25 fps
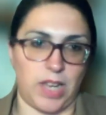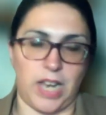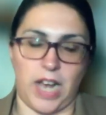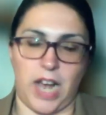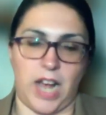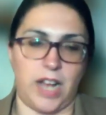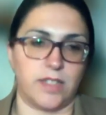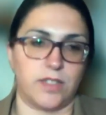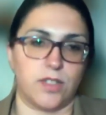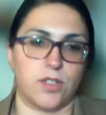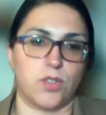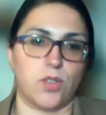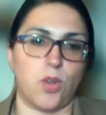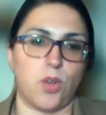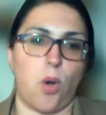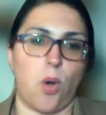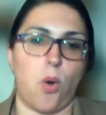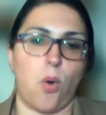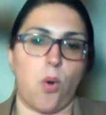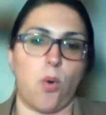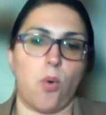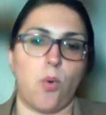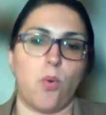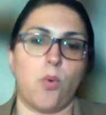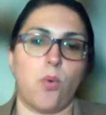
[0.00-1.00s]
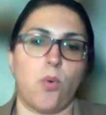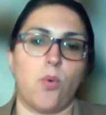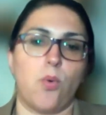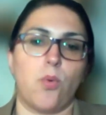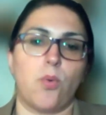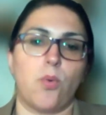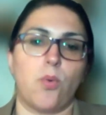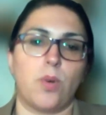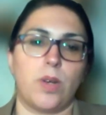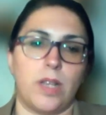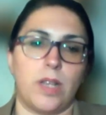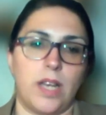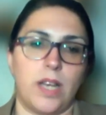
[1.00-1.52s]
can't
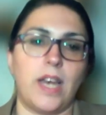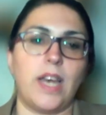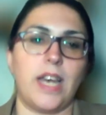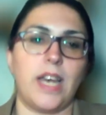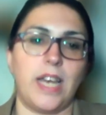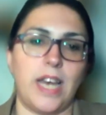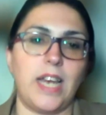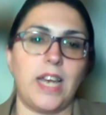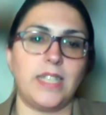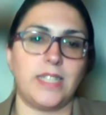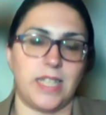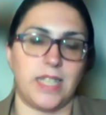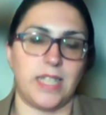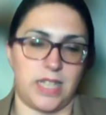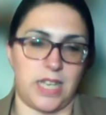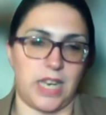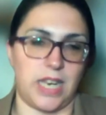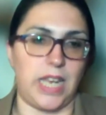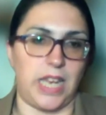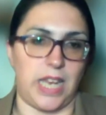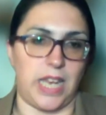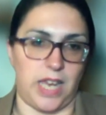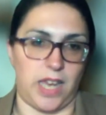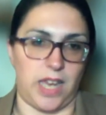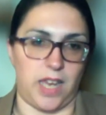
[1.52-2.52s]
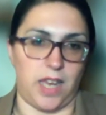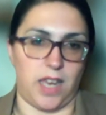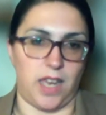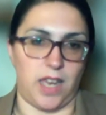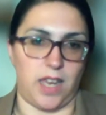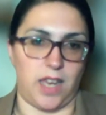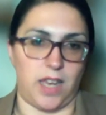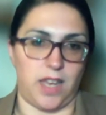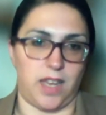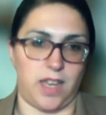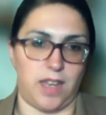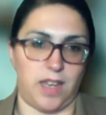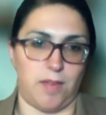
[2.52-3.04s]
so it's a
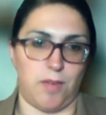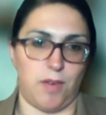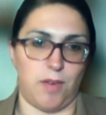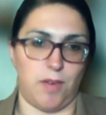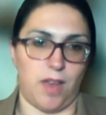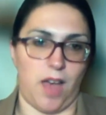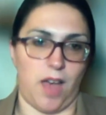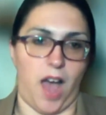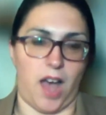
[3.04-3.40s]
tricky yeah.